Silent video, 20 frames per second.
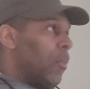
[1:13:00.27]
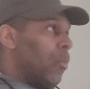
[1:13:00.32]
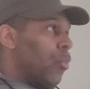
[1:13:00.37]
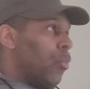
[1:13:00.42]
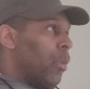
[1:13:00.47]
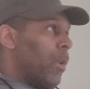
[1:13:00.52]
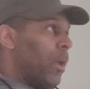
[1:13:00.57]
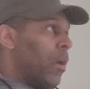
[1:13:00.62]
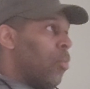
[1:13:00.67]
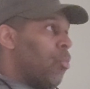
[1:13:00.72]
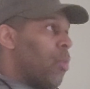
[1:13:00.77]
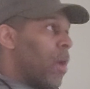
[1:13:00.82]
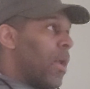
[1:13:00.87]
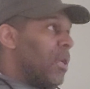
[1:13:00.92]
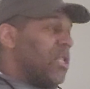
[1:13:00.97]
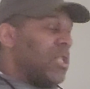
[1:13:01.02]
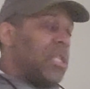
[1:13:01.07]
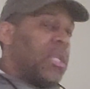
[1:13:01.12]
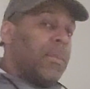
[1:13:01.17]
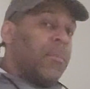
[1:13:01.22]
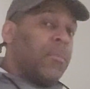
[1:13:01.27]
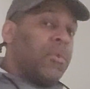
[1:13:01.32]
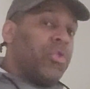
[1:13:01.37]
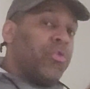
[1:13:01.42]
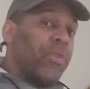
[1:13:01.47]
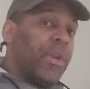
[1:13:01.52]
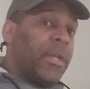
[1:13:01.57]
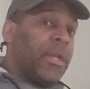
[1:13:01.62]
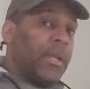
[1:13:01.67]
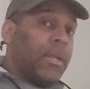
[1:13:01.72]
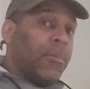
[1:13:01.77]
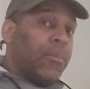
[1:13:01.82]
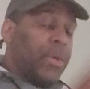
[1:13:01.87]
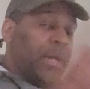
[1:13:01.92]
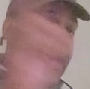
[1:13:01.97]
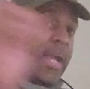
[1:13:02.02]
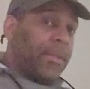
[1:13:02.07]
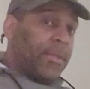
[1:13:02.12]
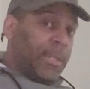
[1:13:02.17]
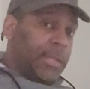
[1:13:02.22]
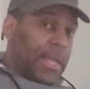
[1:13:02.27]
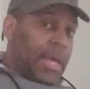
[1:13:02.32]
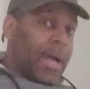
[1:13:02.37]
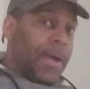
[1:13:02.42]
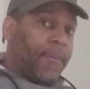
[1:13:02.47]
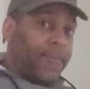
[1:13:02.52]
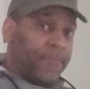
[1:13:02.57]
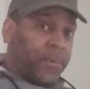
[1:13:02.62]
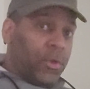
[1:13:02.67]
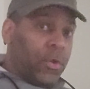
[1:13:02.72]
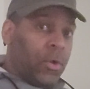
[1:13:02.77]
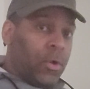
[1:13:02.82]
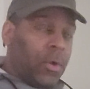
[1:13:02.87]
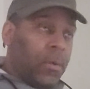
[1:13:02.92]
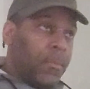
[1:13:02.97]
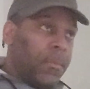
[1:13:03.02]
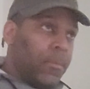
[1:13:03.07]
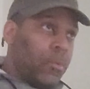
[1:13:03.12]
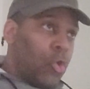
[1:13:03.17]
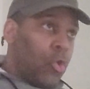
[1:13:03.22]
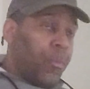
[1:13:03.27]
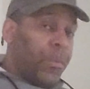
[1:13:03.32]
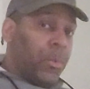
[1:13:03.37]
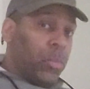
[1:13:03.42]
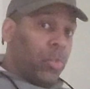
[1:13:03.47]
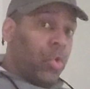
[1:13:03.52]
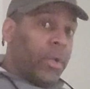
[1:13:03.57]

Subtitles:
When I watched him train, when they had the live, the open